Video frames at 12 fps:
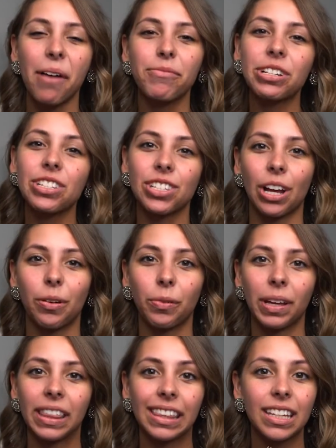I'm going to start
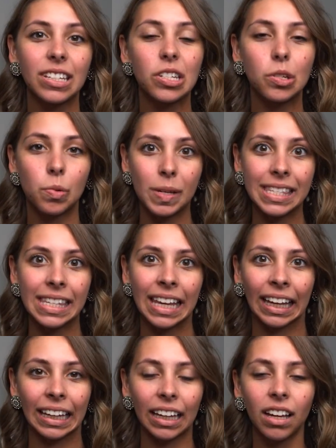with
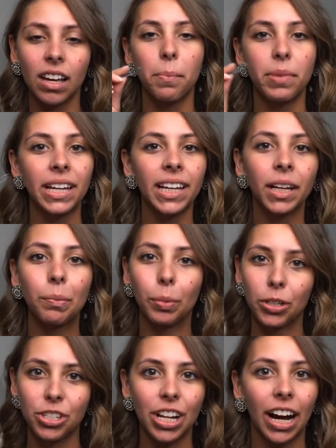tweezing. Big
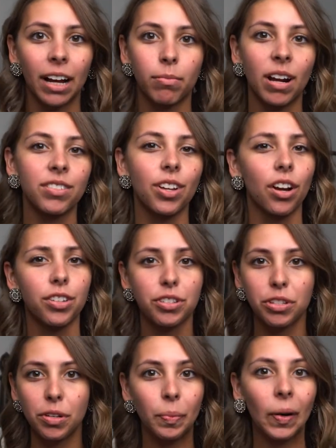bushy eyebrows are
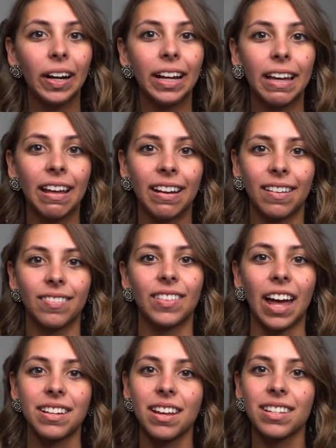super in.
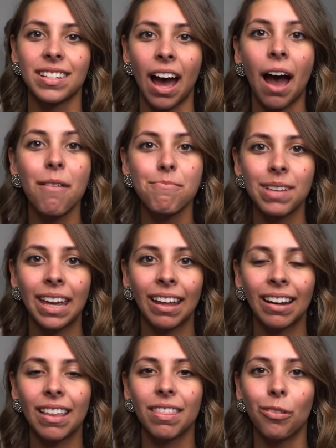That does not
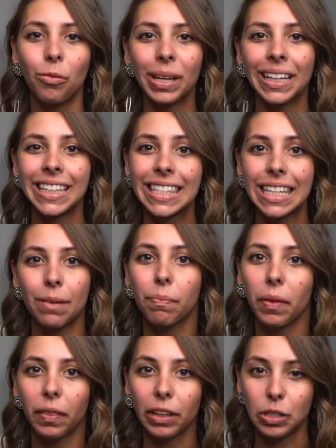mean that we can
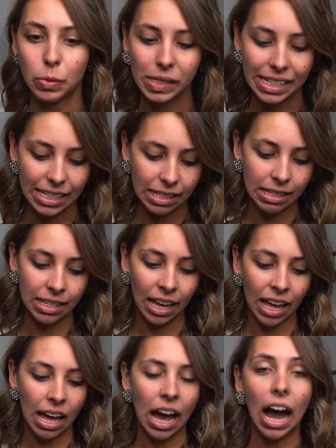skip the tweeze.
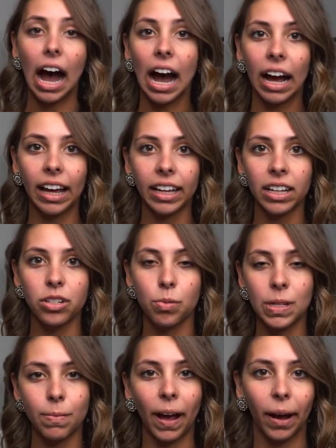I
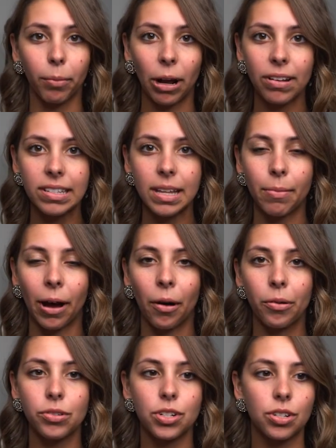tweeze my eyebrows
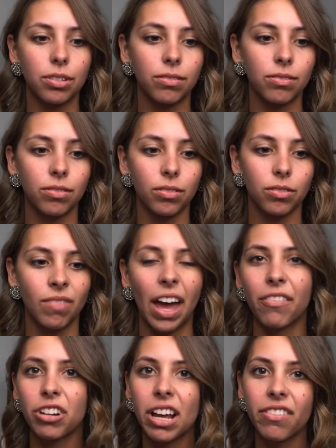about
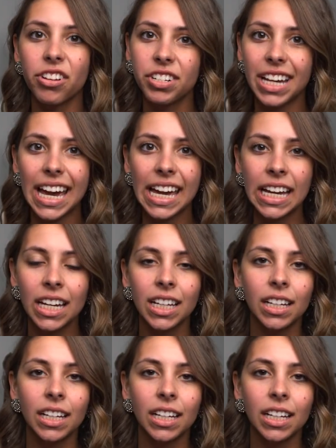every other day,